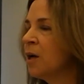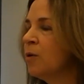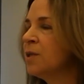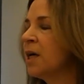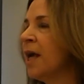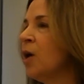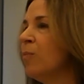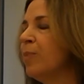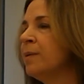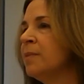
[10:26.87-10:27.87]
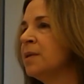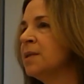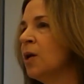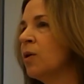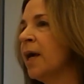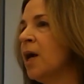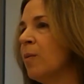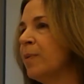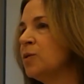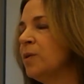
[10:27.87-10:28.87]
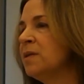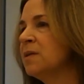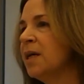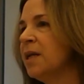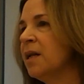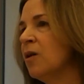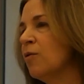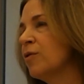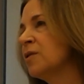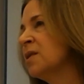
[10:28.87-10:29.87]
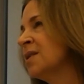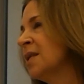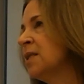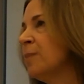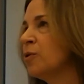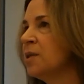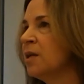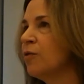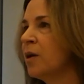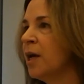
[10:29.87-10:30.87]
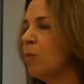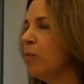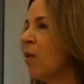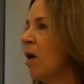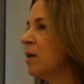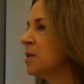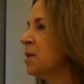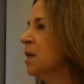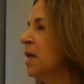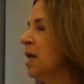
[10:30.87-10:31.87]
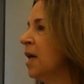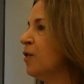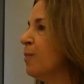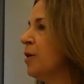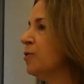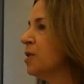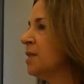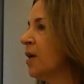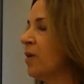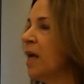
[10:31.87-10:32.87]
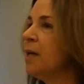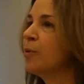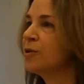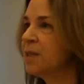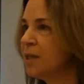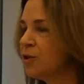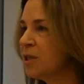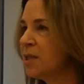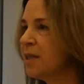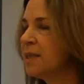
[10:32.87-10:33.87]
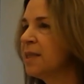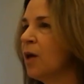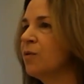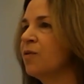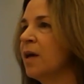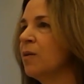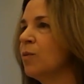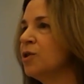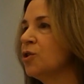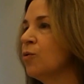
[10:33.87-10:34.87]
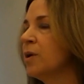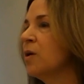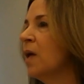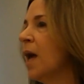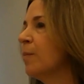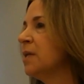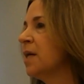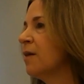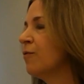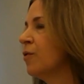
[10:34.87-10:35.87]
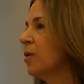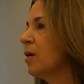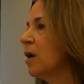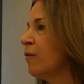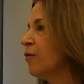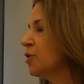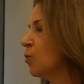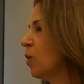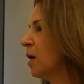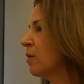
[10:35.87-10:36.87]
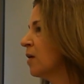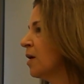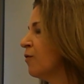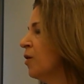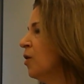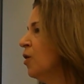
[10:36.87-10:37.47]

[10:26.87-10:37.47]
go to kelp, sell kelp, as we've seen over 60% of our kelp lost in the Puget Sound, 80% just in the South Sound, which is critical habitat for our fish and wildlife.